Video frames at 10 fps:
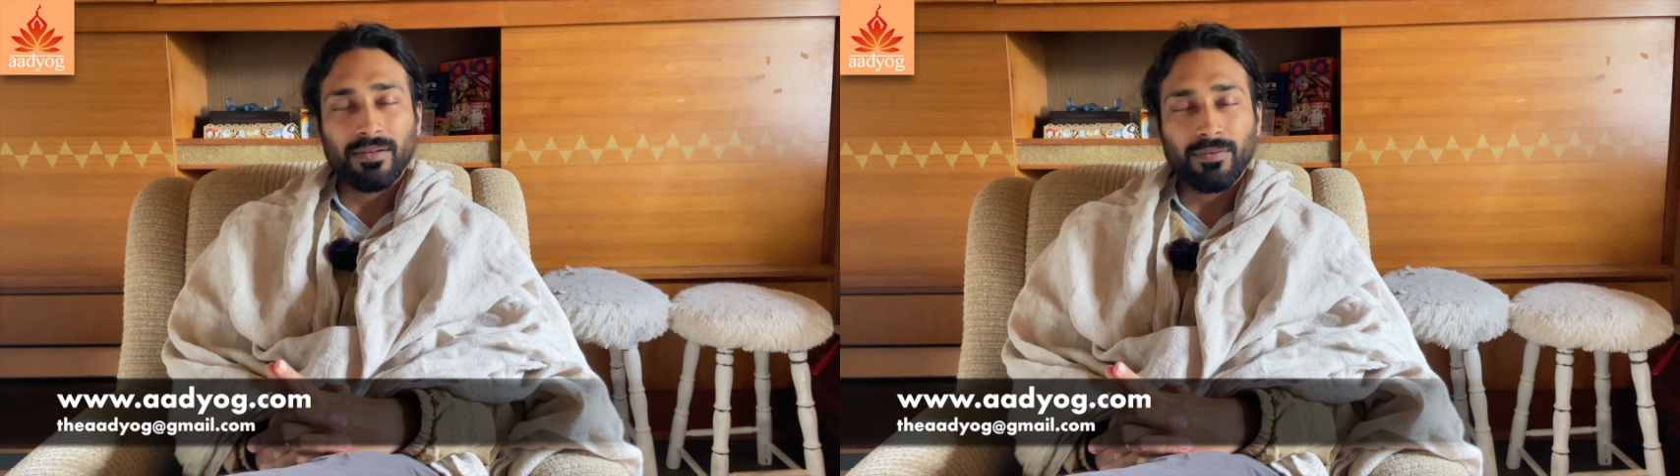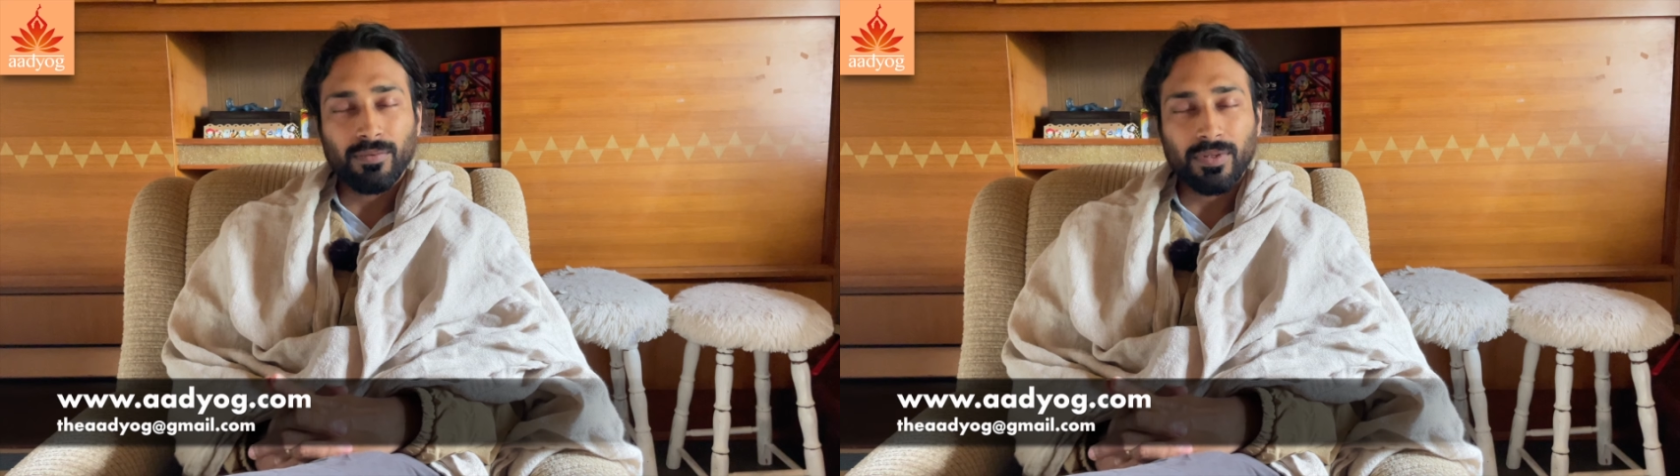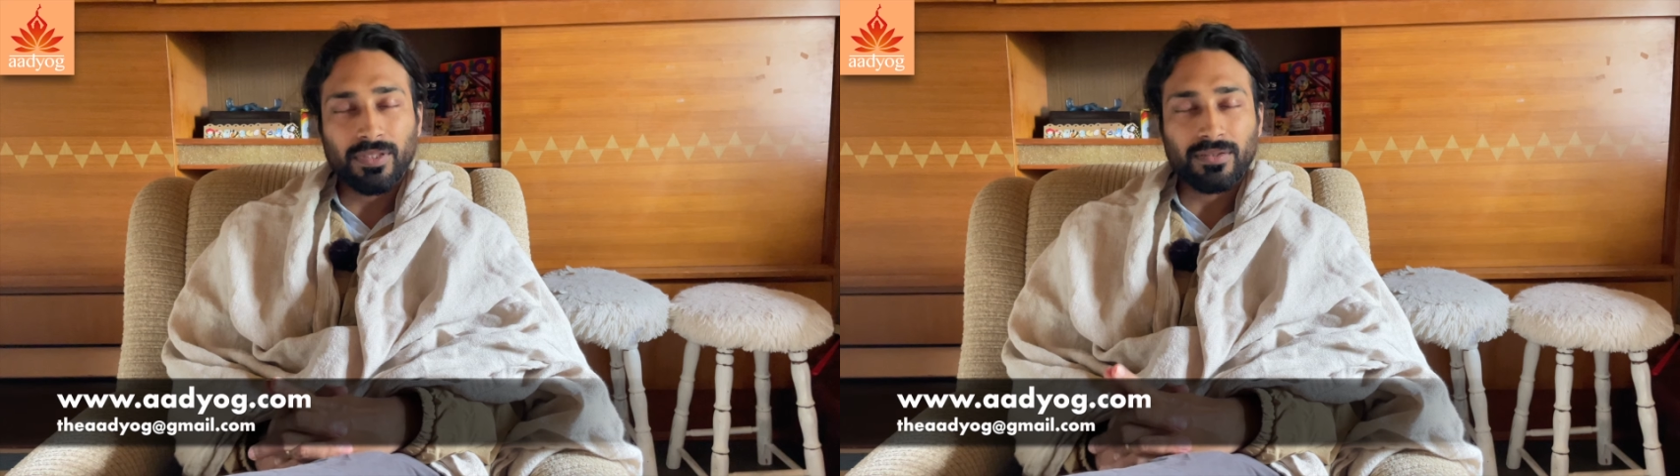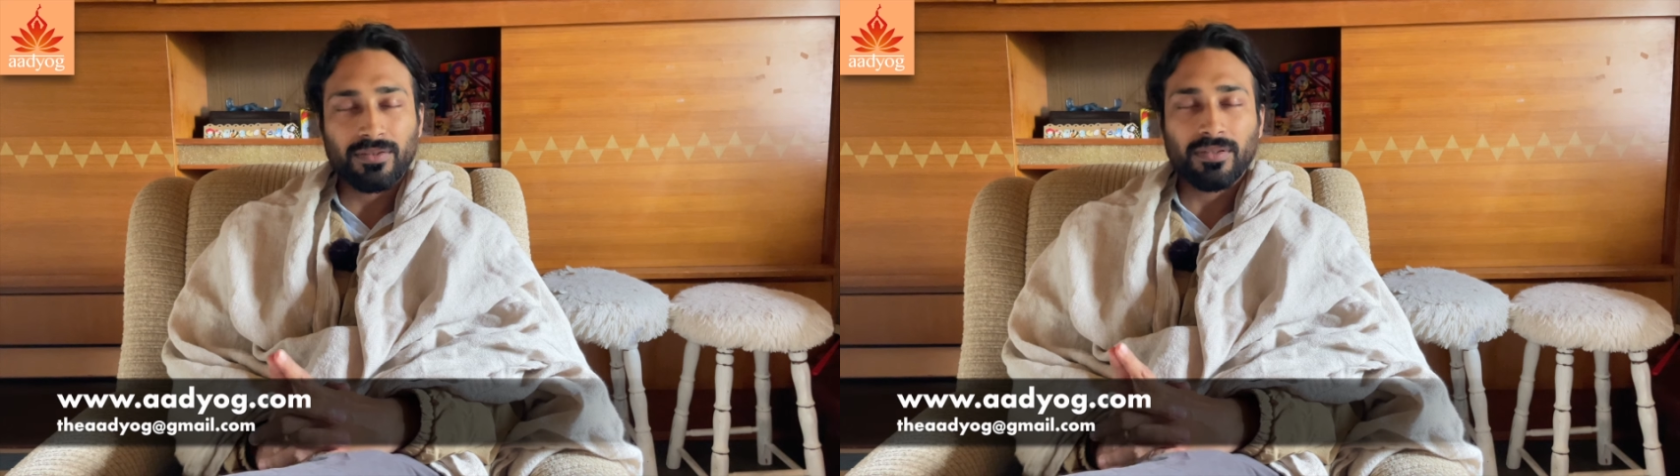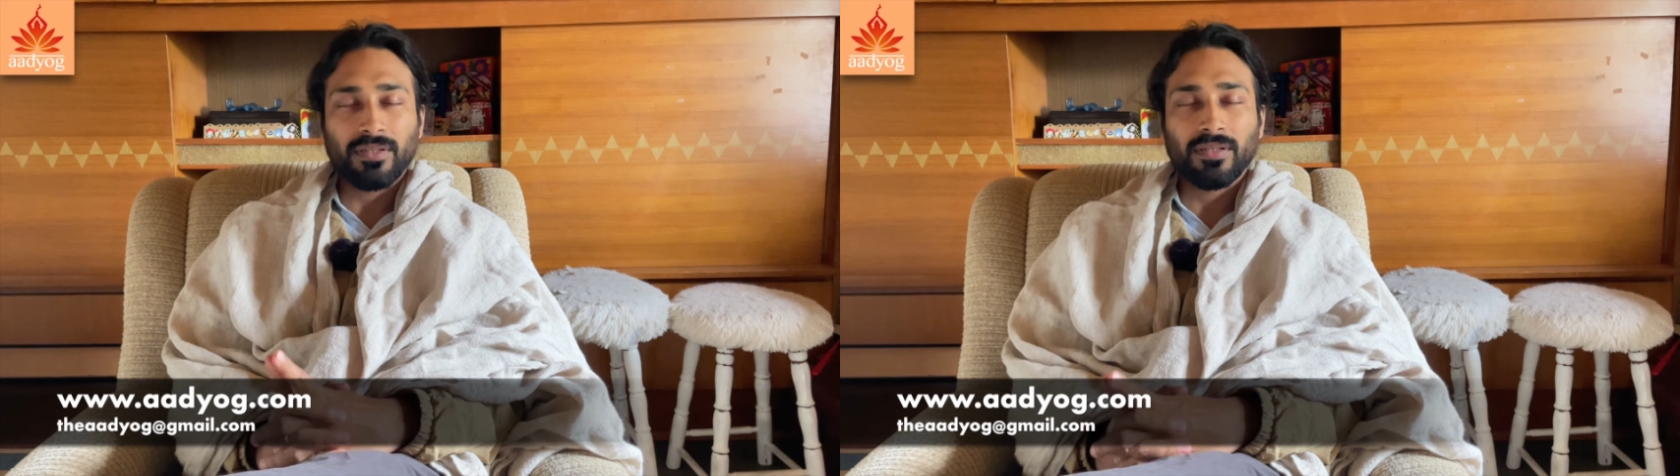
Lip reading: what is